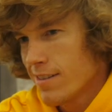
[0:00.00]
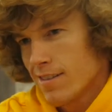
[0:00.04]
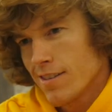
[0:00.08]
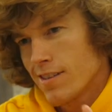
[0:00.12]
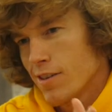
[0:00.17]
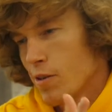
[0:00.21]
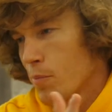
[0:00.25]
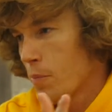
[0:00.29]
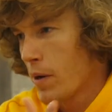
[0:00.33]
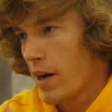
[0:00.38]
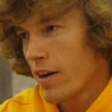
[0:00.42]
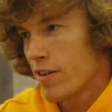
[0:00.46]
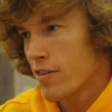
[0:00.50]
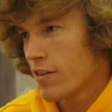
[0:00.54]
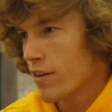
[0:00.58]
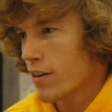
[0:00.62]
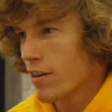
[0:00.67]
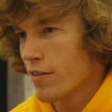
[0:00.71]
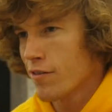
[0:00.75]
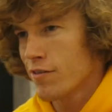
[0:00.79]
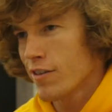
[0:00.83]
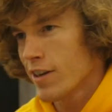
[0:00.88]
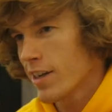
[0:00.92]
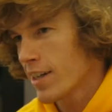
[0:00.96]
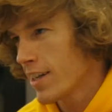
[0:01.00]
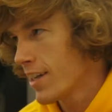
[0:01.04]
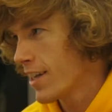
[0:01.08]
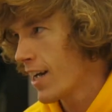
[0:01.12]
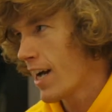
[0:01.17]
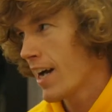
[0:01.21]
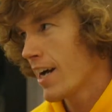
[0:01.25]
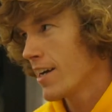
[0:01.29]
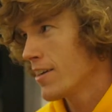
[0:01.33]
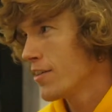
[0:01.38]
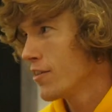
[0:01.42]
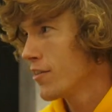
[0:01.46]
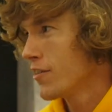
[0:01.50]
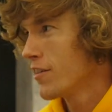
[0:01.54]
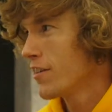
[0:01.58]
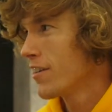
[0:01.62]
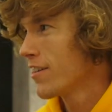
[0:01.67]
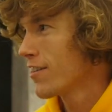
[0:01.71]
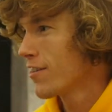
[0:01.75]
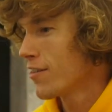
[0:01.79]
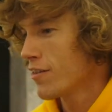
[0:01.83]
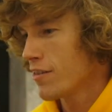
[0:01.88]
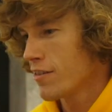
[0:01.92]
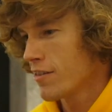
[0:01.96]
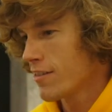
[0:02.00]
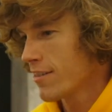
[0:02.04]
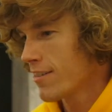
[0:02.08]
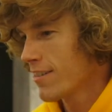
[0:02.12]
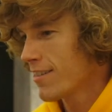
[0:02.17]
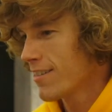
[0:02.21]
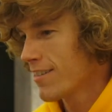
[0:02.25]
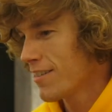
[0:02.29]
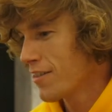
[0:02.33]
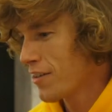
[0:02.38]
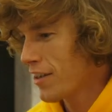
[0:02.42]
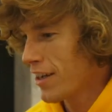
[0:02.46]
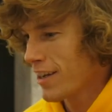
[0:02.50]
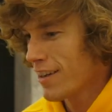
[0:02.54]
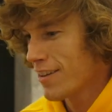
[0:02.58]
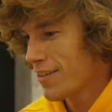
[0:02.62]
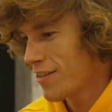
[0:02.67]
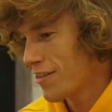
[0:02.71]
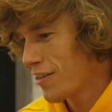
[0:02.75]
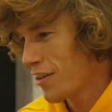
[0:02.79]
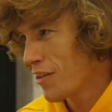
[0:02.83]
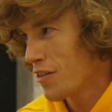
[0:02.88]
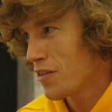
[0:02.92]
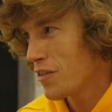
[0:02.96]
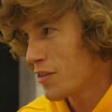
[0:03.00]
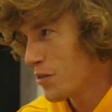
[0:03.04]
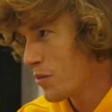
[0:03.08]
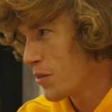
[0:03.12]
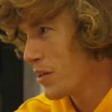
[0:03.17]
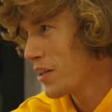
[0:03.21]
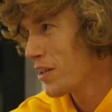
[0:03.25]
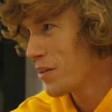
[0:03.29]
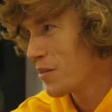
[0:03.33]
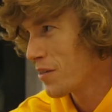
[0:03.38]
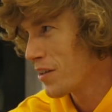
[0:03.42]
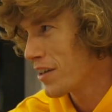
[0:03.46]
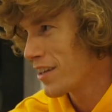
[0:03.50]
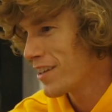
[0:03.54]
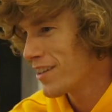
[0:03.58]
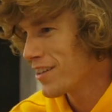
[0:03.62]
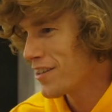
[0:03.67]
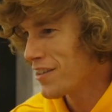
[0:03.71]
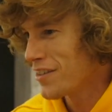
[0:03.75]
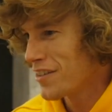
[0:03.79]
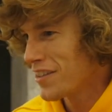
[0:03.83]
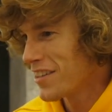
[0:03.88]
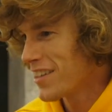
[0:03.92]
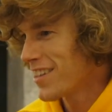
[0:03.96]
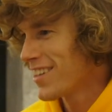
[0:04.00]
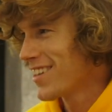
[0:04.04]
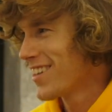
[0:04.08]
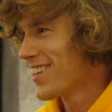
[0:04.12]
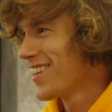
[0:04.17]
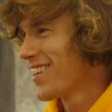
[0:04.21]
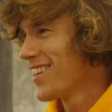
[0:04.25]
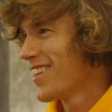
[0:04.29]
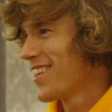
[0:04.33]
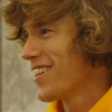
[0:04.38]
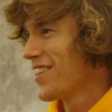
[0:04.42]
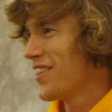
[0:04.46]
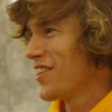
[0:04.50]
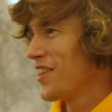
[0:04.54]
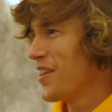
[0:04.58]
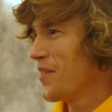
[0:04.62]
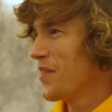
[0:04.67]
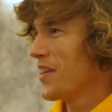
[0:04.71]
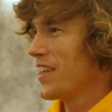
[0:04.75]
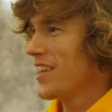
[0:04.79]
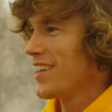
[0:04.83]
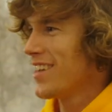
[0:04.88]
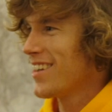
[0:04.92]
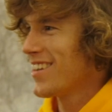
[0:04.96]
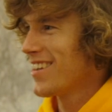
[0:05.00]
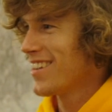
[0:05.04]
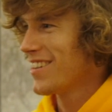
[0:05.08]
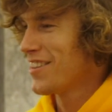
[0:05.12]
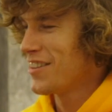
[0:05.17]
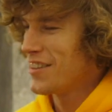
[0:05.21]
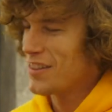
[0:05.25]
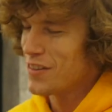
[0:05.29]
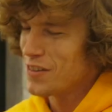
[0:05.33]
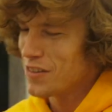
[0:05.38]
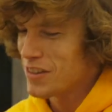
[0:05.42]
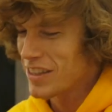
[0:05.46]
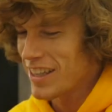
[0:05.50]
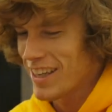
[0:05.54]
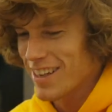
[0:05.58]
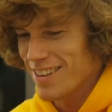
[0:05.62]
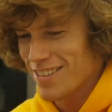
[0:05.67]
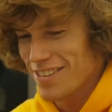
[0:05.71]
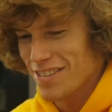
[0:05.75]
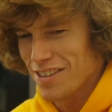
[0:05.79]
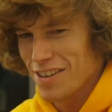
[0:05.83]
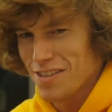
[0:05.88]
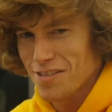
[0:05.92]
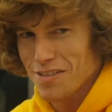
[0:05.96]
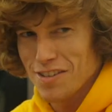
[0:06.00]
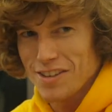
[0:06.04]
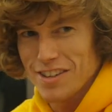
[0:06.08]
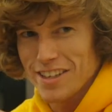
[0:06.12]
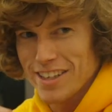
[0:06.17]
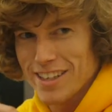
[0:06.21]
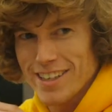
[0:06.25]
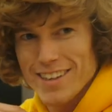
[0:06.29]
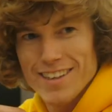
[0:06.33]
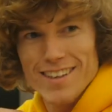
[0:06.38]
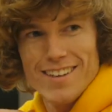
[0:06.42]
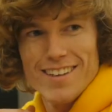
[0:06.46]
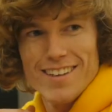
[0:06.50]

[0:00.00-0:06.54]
your parents are going to fucking die, dude. So you got to still do what you want to do. You know what I mean? You only got yourself, really.